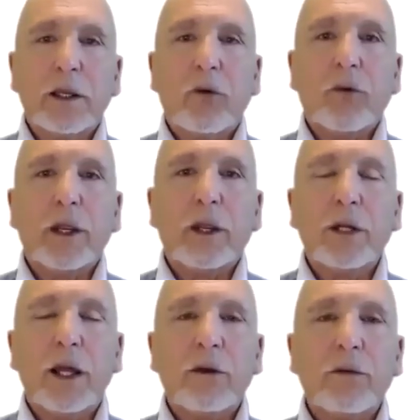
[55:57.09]
A feeling of
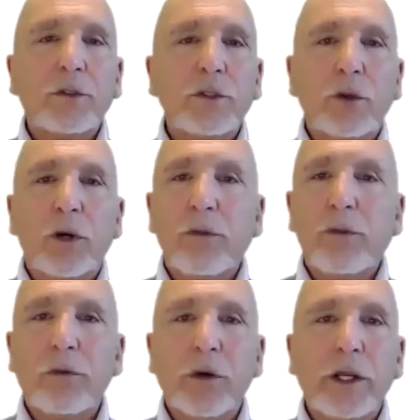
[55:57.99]
love, joy,
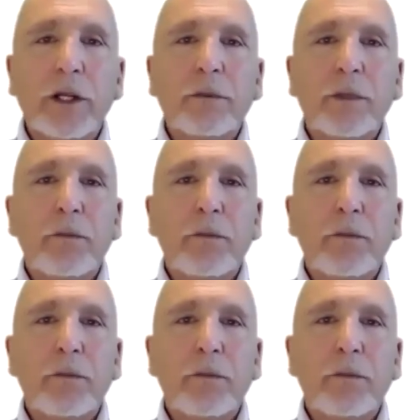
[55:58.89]
freedom,